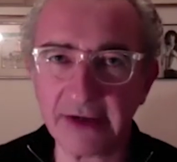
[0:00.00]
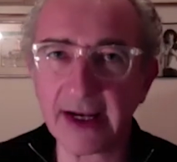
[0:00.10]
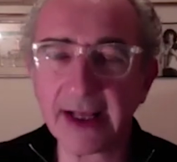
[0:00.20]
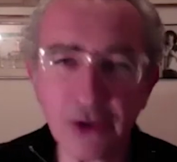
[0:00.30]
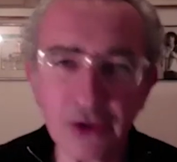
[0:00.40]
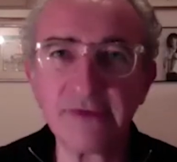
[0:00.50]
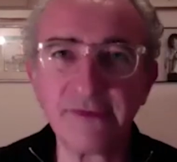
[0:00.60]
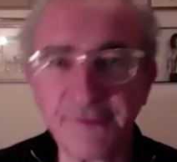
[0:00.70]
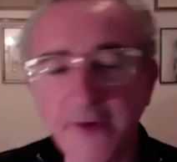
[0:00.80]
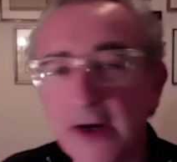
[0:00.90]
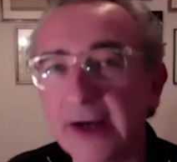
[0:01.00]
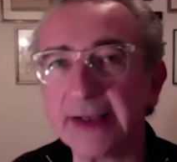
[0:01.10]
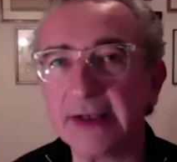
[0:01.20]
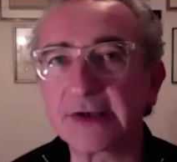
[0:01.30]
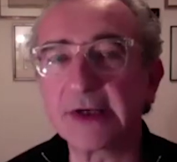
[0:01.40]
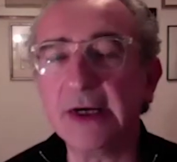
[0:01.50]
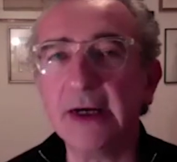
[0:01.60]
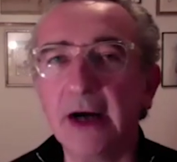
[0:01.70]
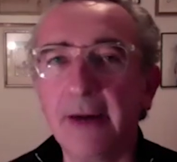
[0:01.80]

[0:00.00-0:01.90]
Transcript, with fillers: And I couldn't find a